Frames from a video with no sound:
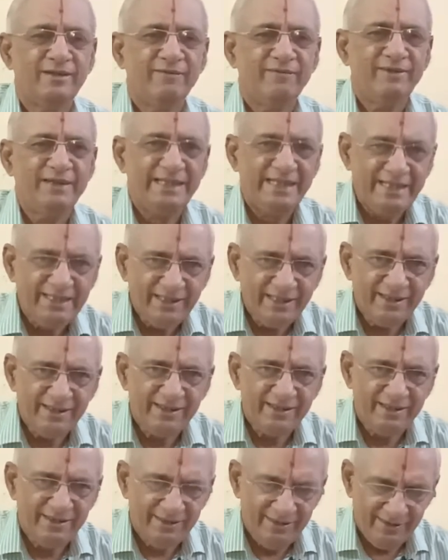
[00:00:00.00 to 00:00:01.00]
Within
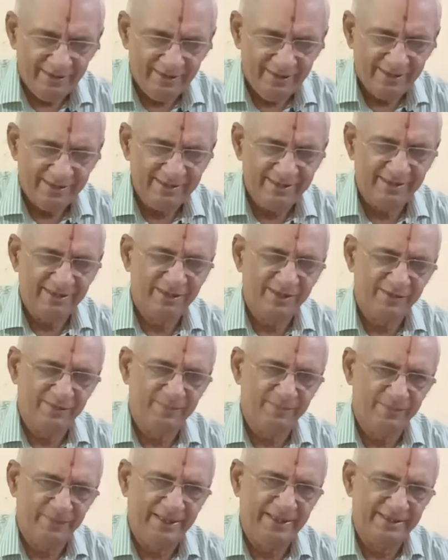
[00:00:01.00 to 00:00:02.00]
this
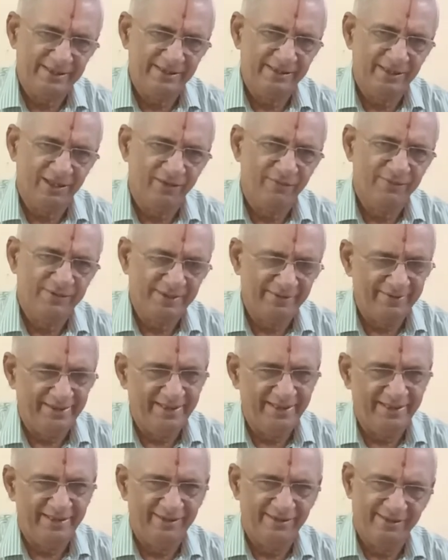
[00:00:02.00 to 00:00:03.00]
space of
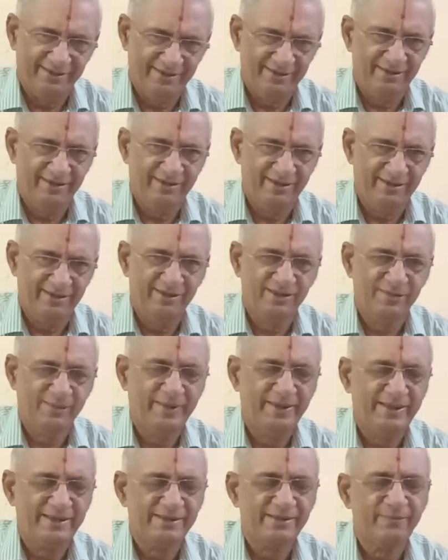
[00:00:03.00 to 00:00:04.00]
70 years, that
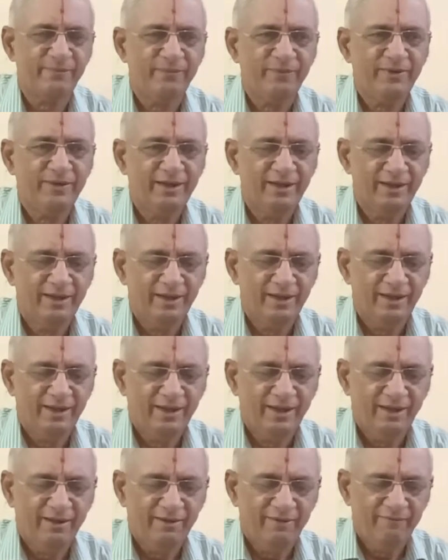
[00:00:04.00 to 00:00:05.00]
space,
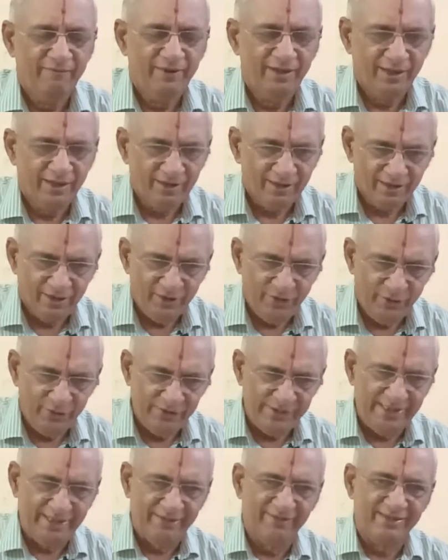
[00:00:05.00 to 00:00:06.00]
we are
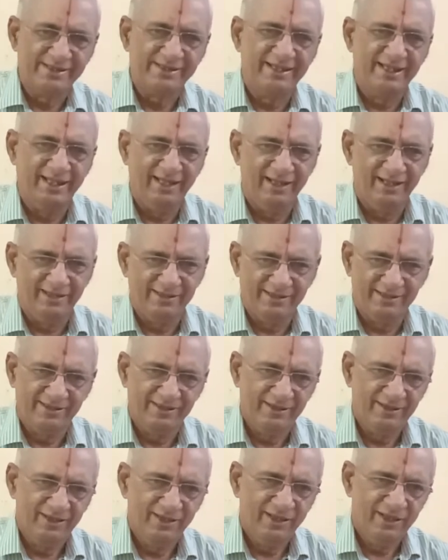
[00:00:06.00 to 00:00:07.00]
using our skills,
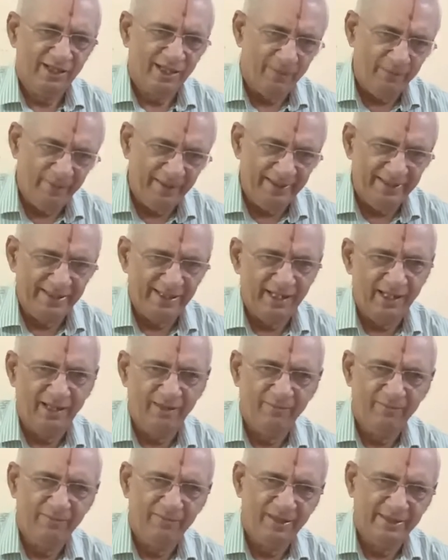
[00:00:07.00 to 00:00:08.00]
combine
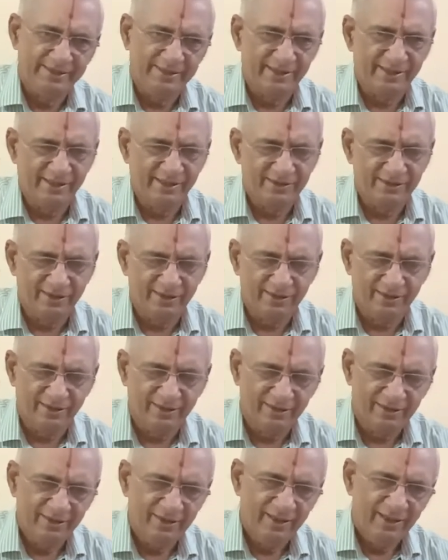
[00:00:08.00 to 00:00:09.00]
them,
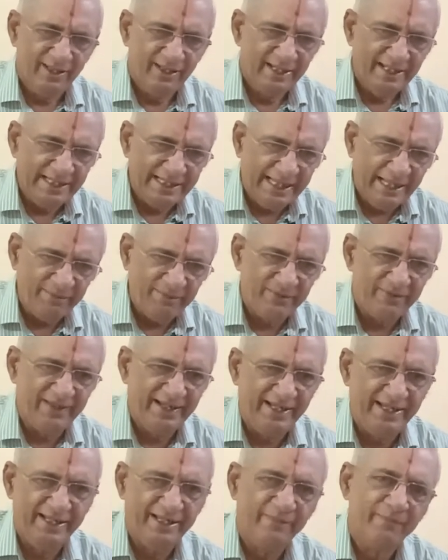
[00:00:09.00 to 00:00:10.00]
etc. It keeps
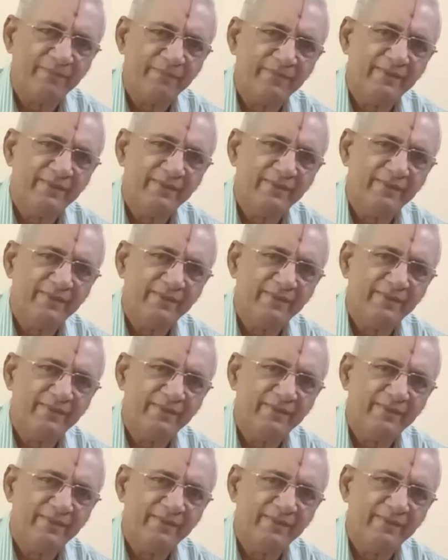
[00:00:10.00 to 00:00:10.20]
varying.